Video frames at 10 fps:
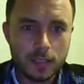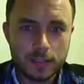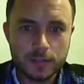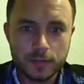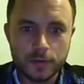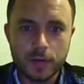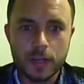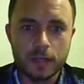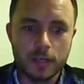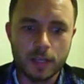And let's
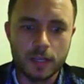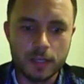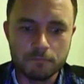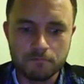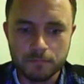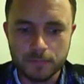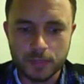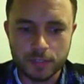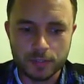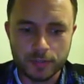create a
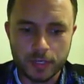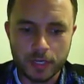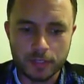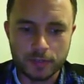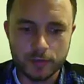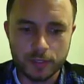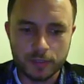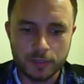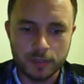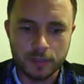dictionary
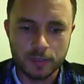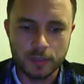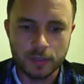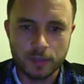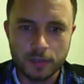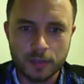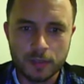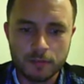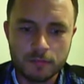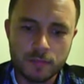entry.
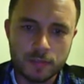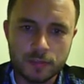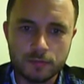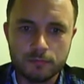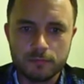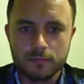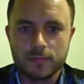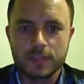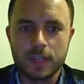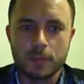Let's
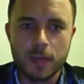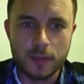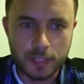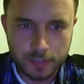say